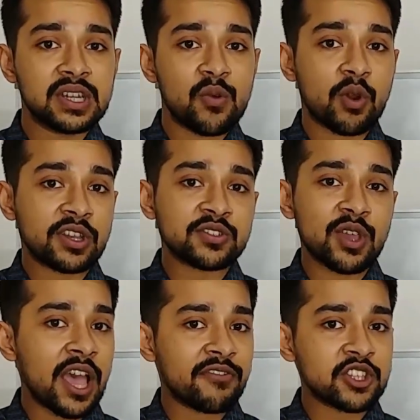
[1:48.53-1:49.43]
what is
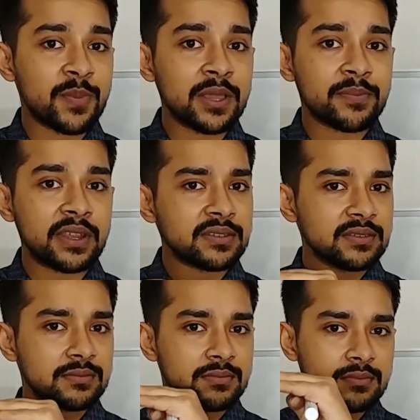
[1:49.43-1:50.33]
your average buying
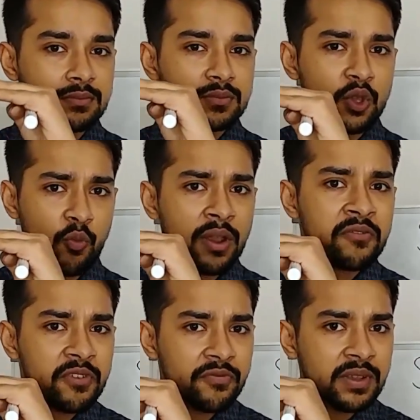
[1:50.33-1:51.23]
price?
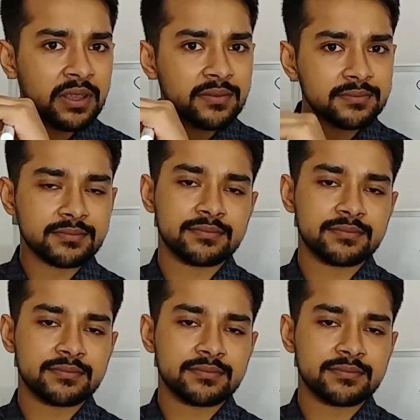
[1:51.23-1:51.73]
150.